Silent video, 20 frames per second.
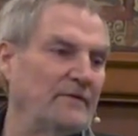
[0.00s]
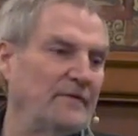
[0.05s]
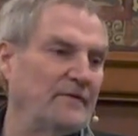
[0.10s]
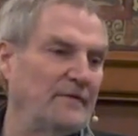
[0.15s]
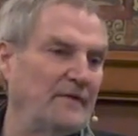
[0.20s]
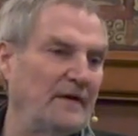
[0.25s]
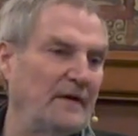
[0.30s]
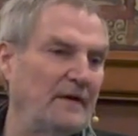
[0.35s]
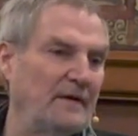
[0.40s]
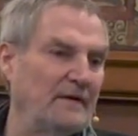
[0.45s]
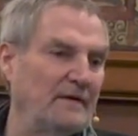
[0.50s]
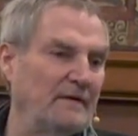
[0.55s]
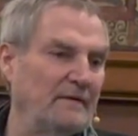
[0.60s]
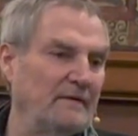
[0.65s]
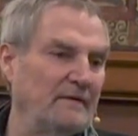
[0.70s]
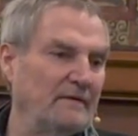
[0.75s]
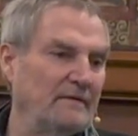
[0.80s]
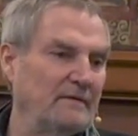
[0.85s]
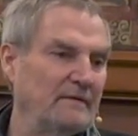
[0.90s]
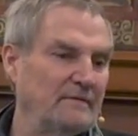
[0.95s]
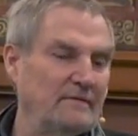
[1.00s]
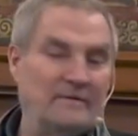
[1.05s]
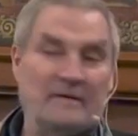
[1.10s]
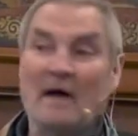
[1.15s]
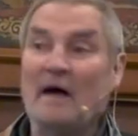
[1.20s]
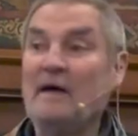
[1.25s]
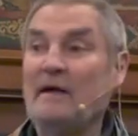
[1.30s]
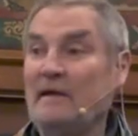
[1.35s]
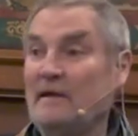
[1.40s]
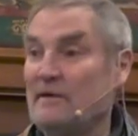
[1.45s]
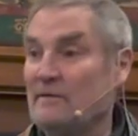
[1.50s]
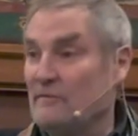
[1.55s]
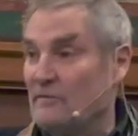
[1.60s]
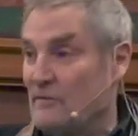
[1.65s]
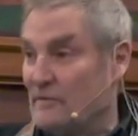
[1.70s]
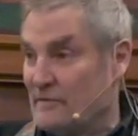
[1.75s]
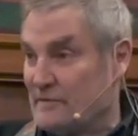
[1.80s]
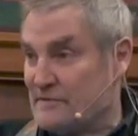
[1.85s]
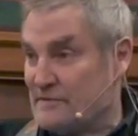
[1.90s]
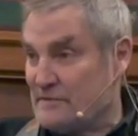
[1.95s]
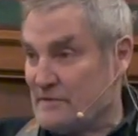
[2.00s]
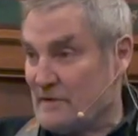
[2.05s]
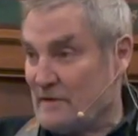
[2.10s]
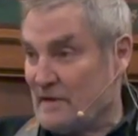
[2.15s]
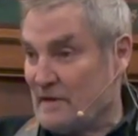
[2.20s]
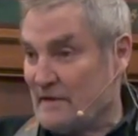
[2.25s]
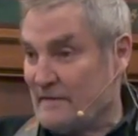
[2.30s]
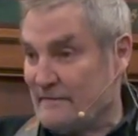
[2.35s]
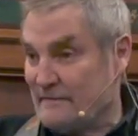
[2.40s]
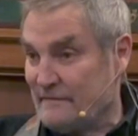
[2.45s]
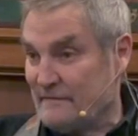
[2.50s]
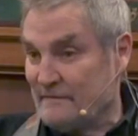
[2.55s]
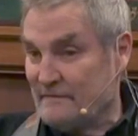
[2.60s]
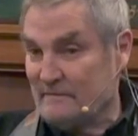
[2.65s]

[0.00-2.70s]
think dying ruins your life,